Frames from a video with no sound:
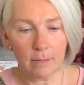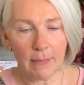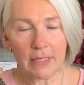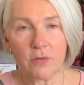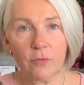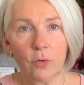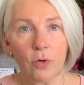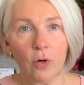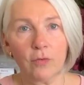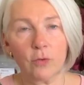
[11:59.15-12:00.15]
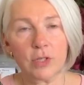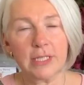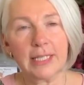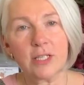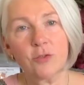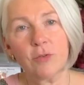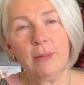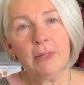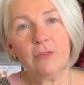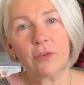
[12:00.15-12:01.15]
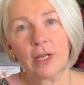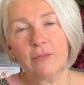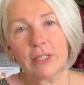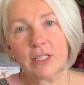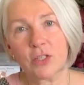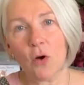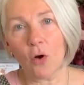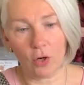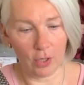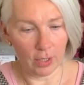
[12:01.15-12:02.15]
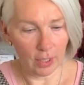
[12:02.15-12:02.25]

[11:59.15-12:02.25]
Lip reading: makes for, of course, an extremely forgiving sock.